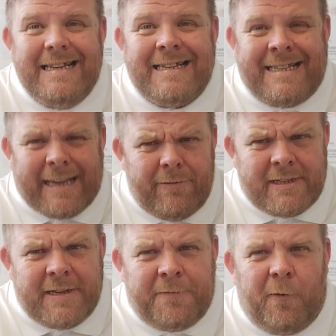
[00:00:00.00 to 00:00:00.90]

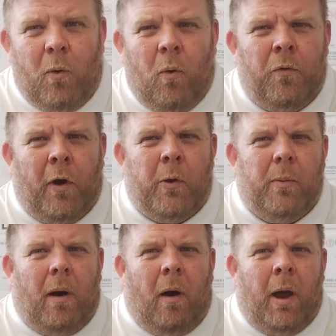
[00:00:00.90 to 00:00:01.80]
74 though,
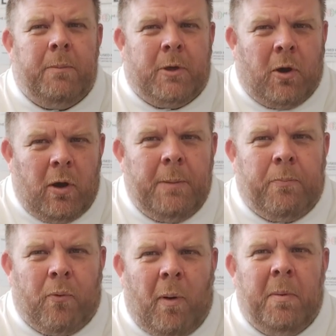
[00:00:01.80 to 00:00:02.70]
I'm going to
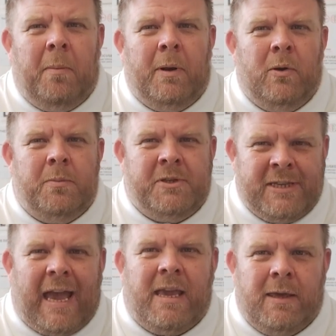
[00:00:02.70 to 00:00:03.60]
probably
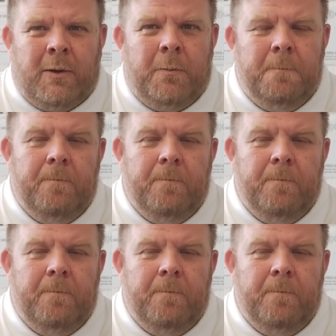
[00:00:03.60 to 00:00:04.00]
upset you.